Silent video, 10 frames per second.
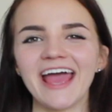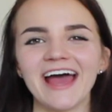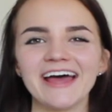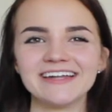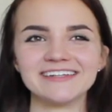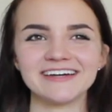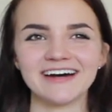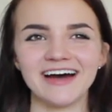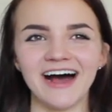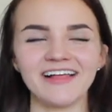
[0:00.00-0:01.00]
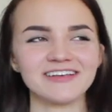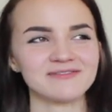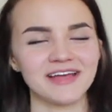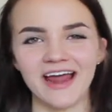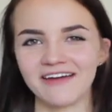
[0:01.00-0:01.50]
and I'll
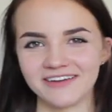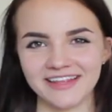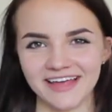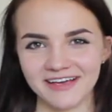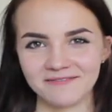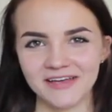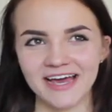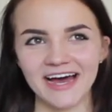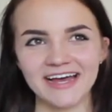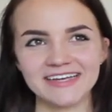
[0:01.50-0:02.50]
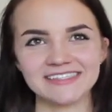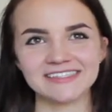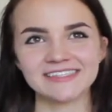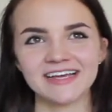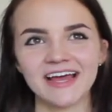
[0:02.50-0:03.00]
explain everything
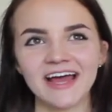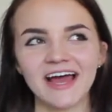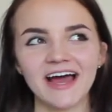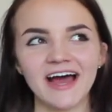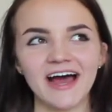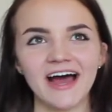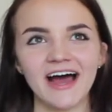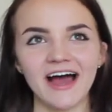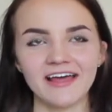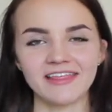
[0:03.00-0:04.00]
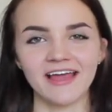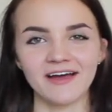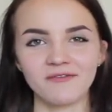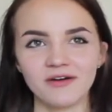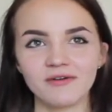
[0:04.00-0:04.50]
because I
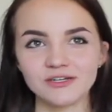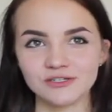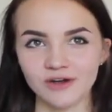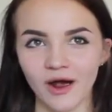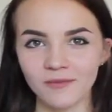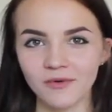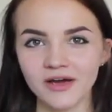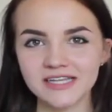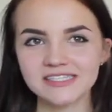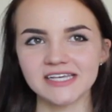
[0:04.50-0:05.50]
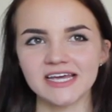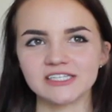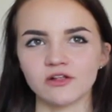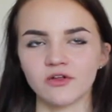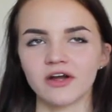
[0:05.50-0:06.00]
think one of my strong points
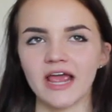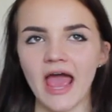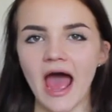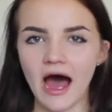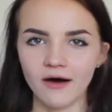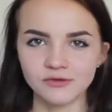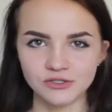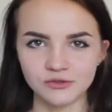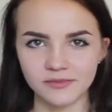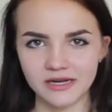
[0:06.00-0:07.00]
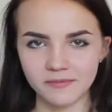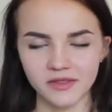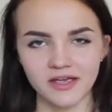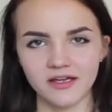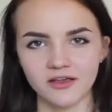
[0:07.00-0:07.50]
is learning how to
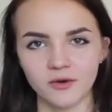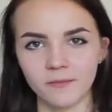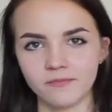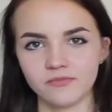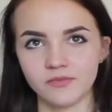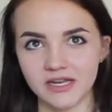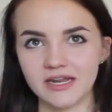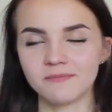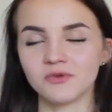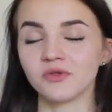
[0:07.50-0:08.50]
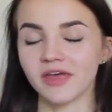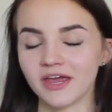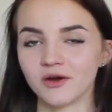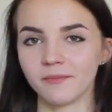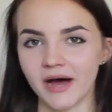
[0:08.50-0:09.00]
manipulate
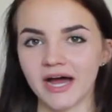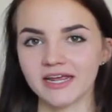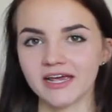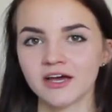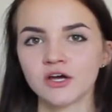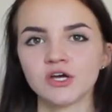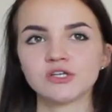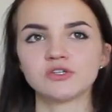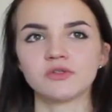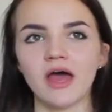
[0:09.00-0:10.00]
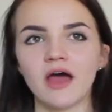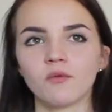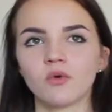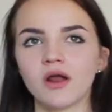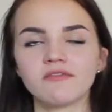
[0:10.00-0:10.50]
your body so
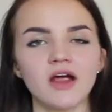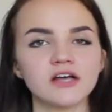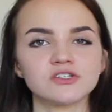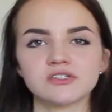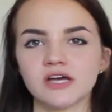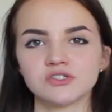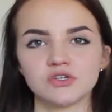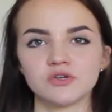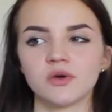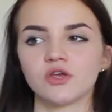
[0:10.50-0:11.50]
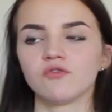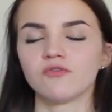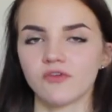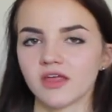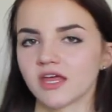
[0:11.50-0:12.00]
that whatever exercise you're doing, you
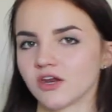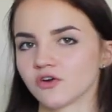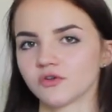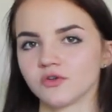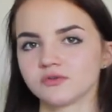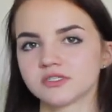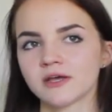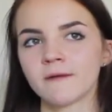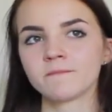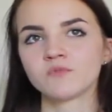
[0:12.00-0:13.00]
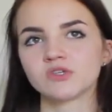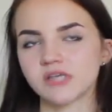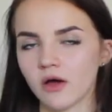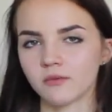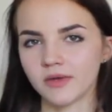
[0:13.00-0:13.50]
feel it in your glutes.
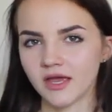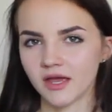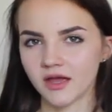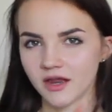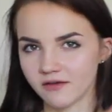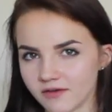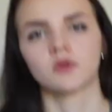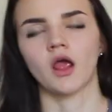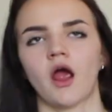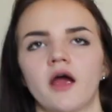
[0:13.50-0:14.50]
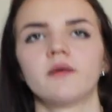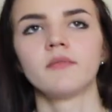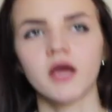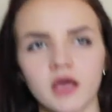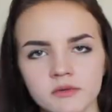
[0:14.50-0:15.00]
So that will be in a video. Alright,
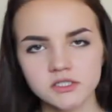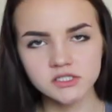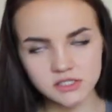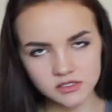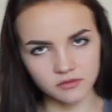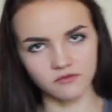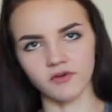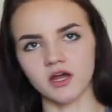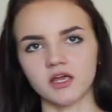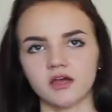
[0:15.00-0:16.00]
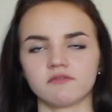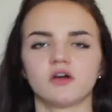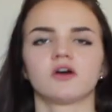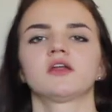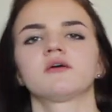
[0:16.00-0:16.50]
my camera just did something funky. I have
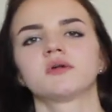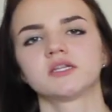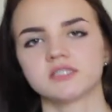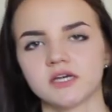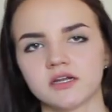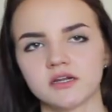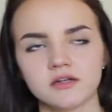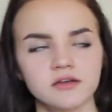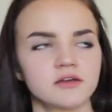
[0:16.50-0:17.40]
no idea what it did.